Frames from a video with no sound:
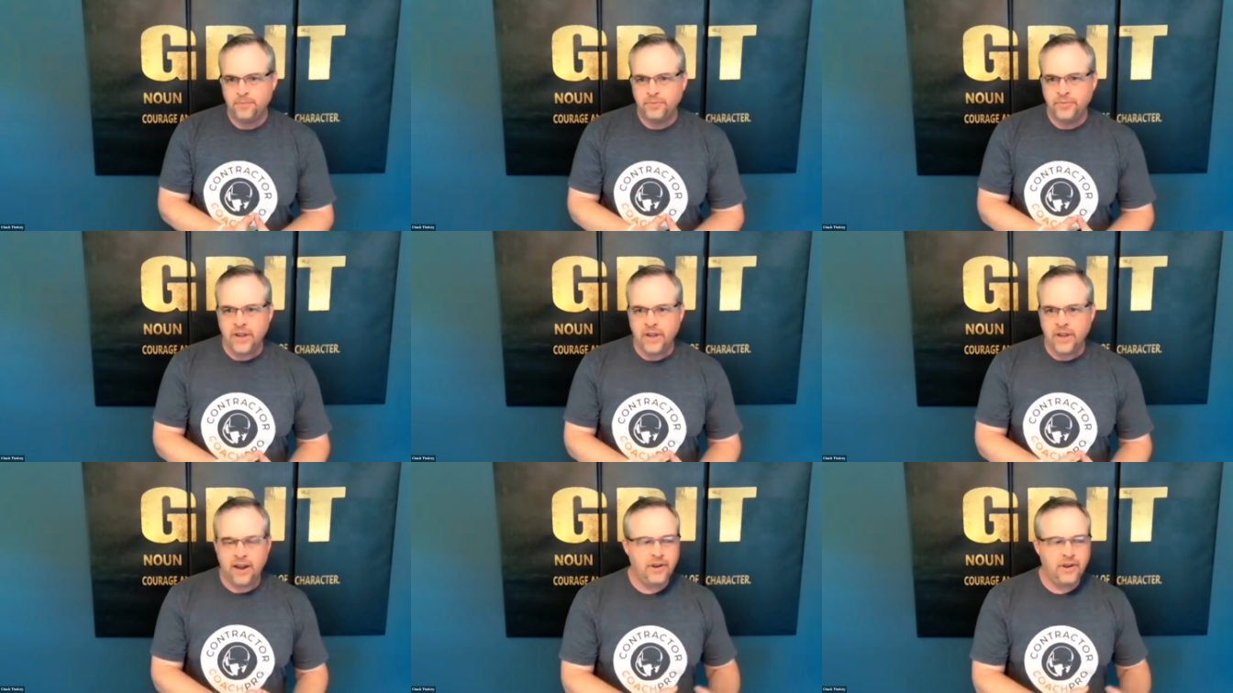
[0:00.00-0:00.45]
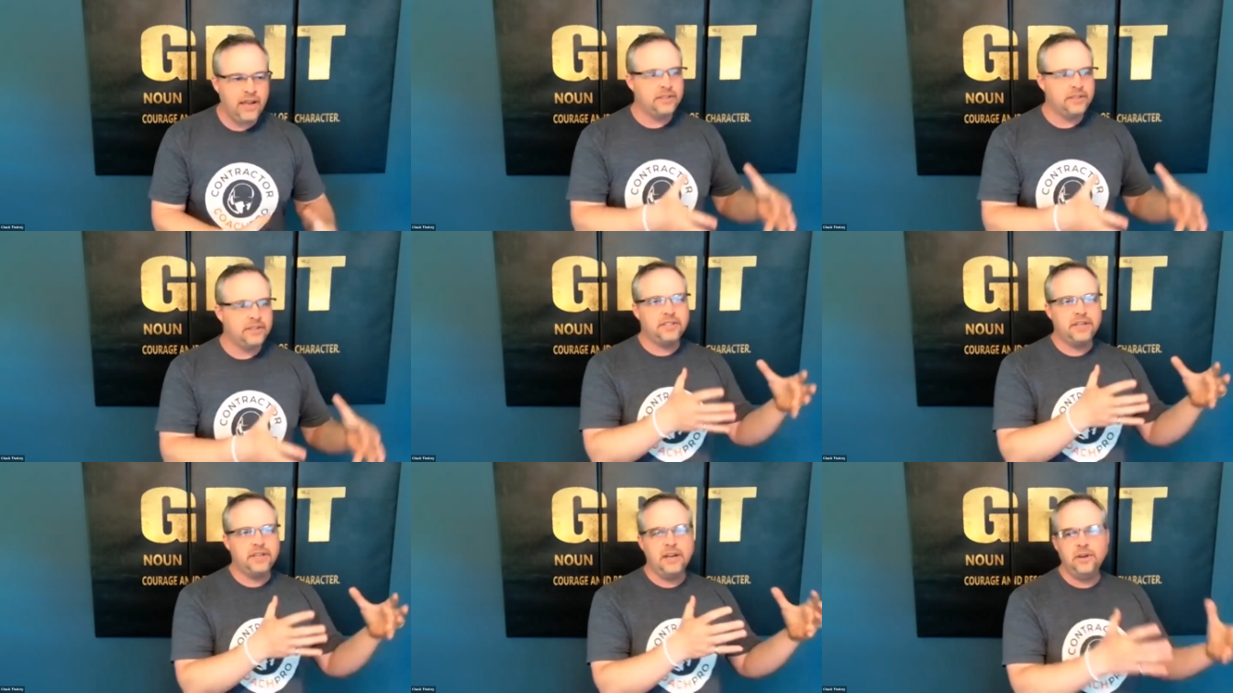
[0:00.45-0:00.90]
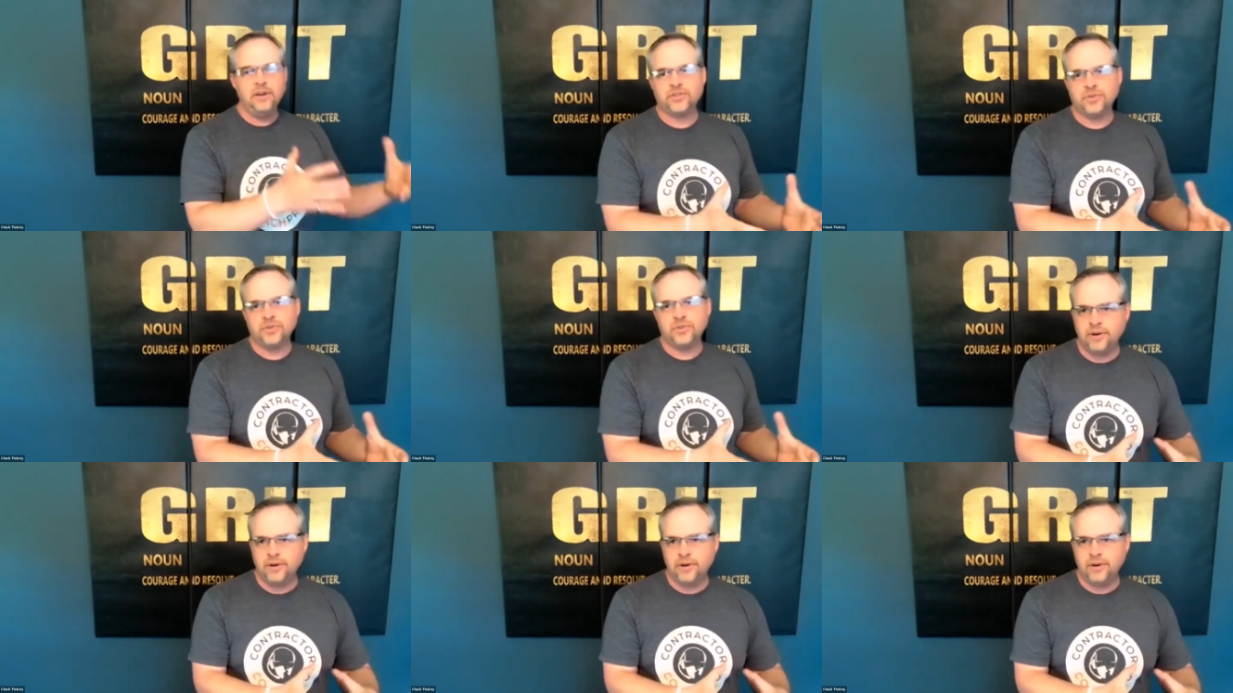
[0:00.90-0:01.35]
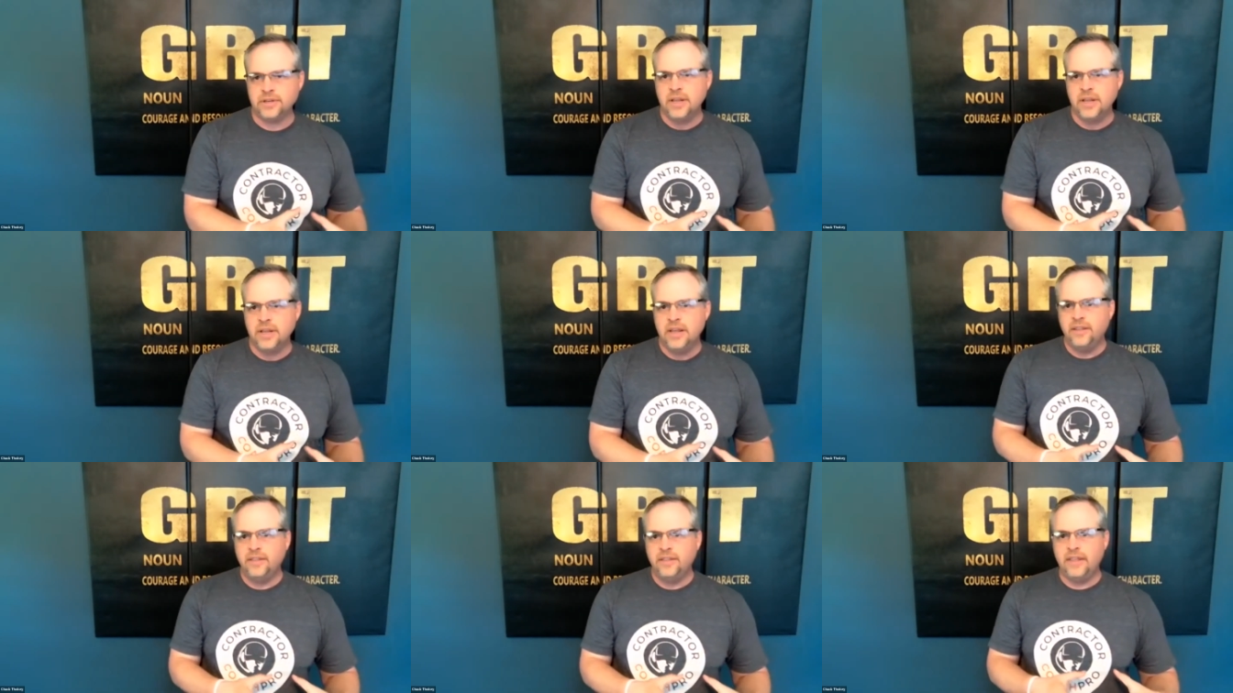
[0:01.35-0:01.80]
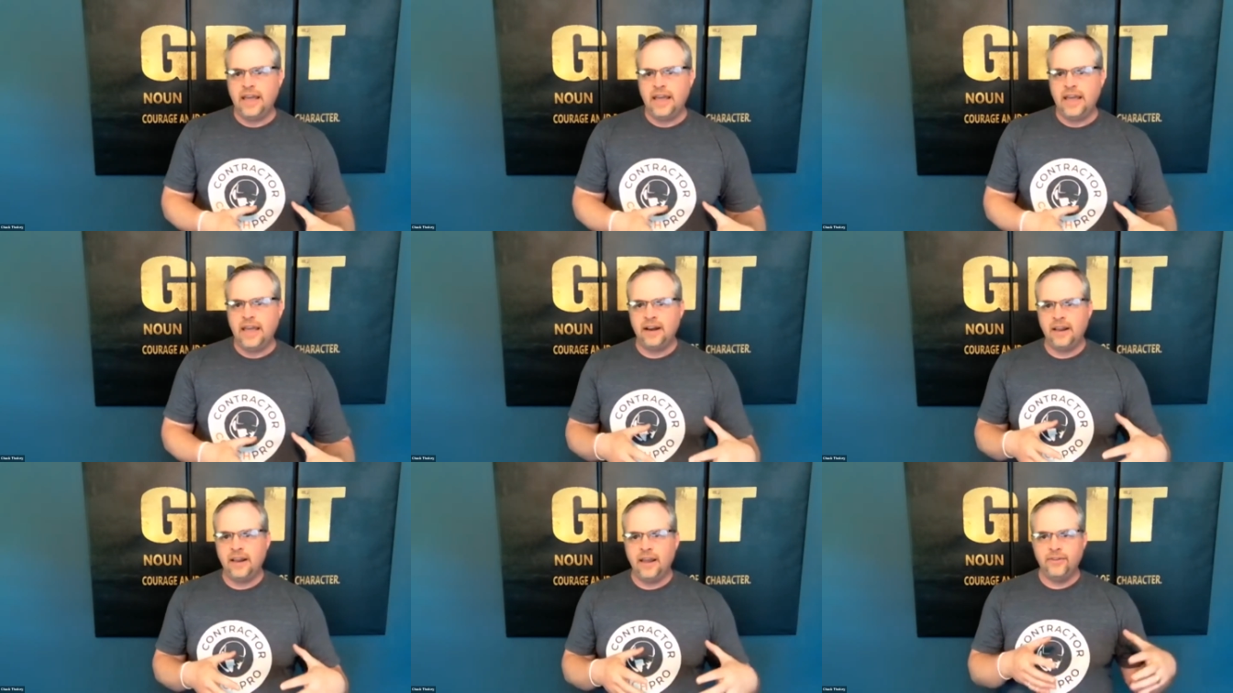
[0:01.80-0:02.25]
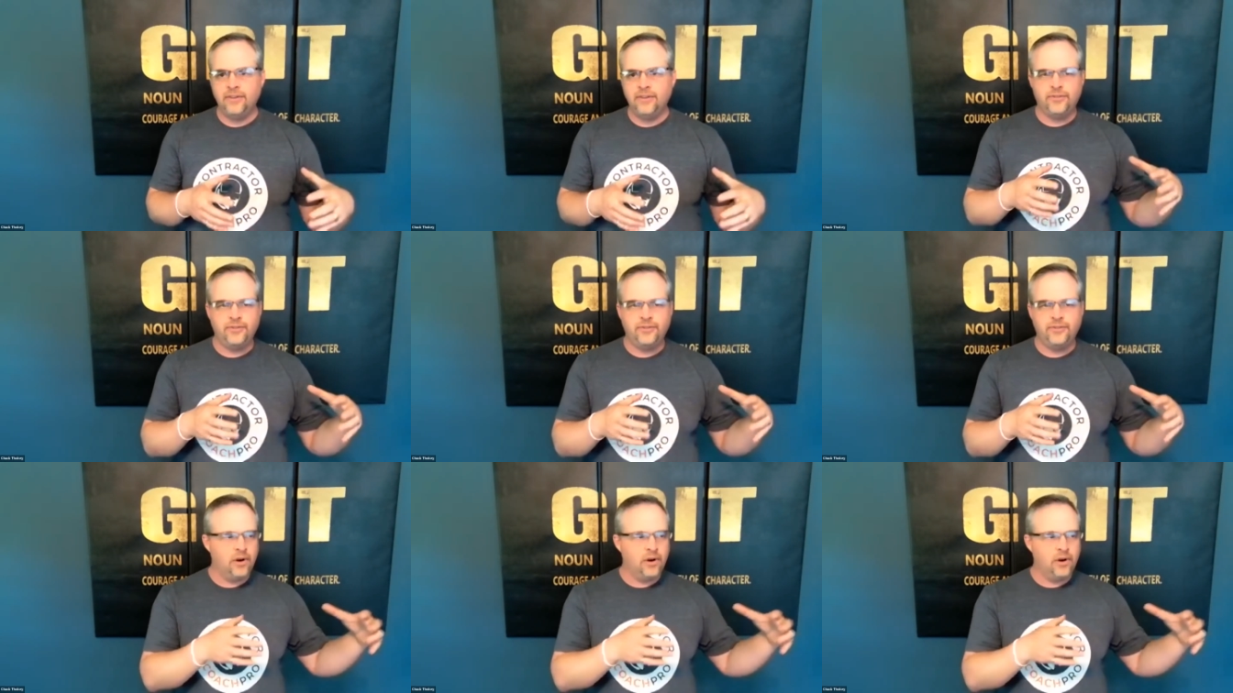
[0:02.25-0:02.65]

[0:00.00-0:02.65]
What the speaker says: I've had sales trainers that have,